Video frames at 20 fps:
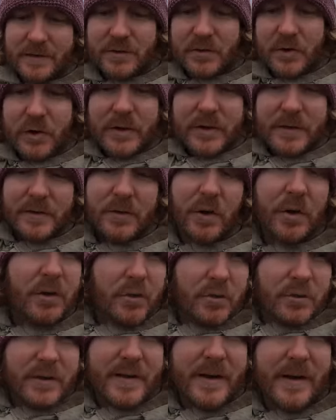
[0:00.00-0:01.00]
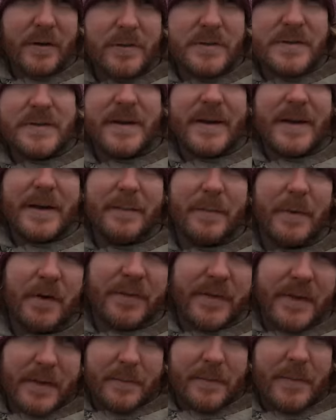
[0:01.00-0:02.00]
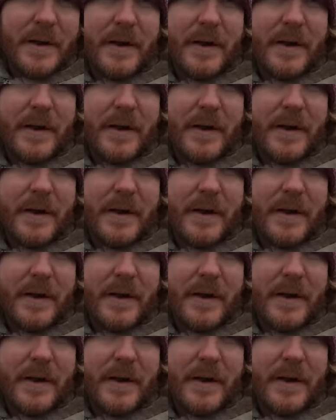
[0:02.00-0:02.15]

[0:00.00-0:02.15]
Nine hundred thousand of them, of them